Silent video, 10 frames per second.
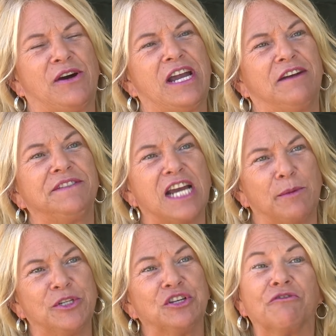I have
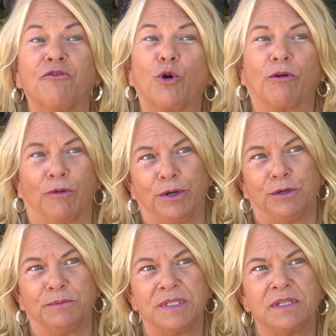damage in 4
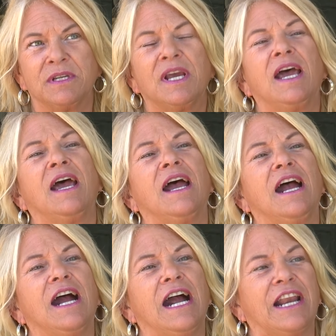rooms
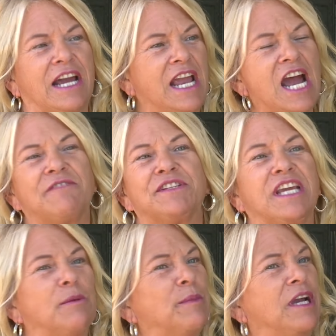and I have to
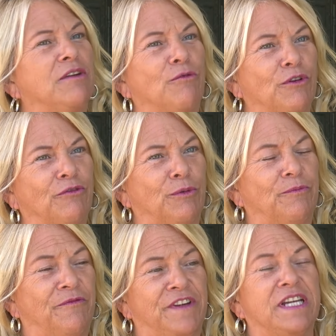get my roof
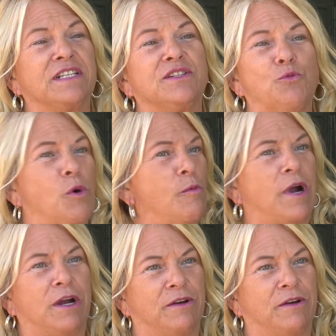fixed one way or